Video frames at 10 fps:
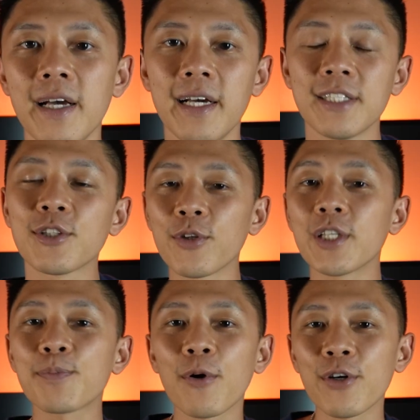And so
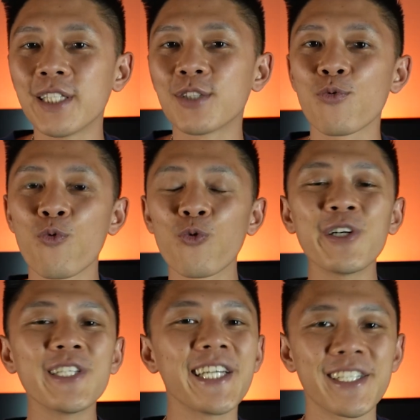this part is
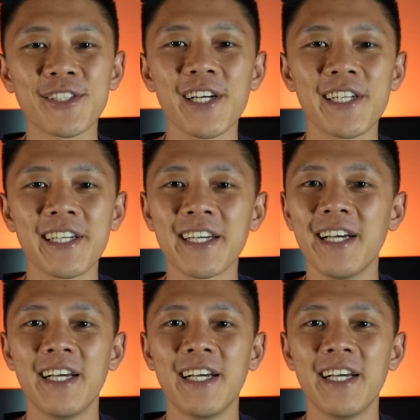really exciting,